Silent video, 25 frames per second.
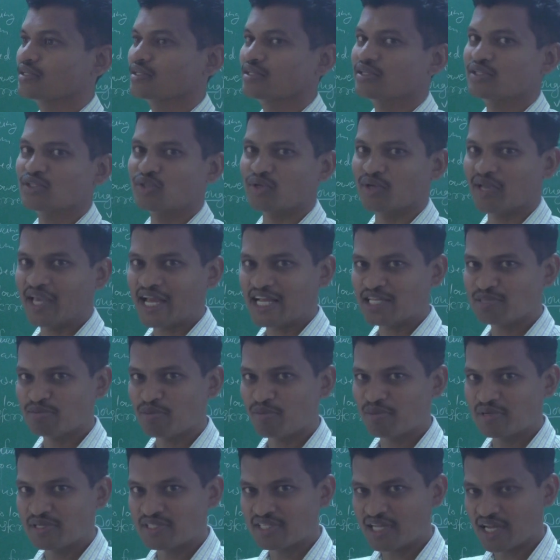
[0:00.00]
So gas
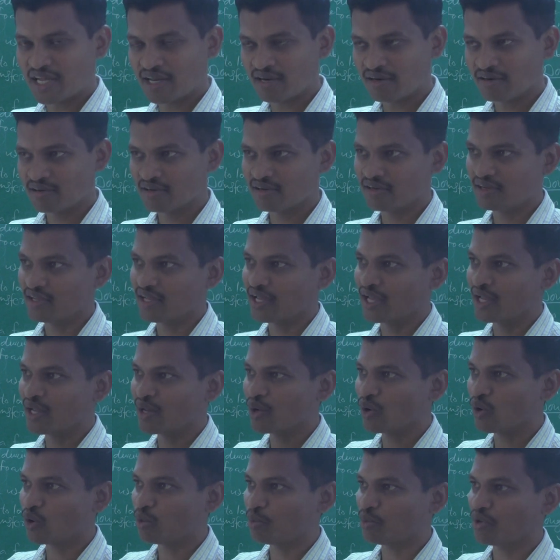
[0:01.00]
bubbles are
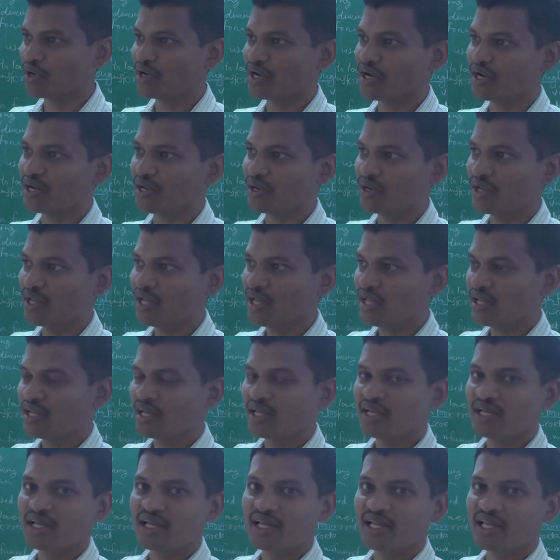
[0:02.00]
incorporated in
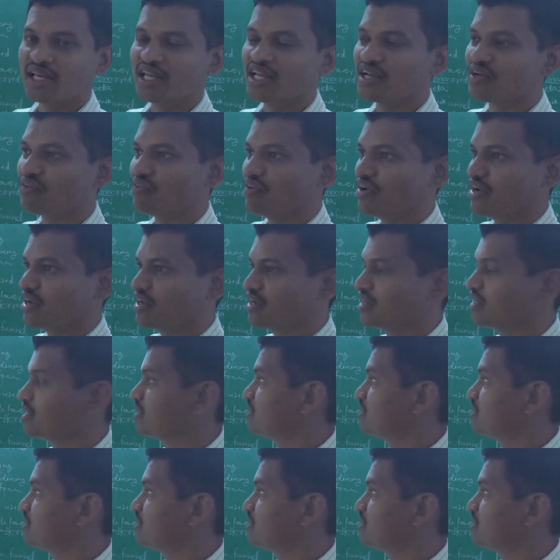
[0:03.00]
a liquid.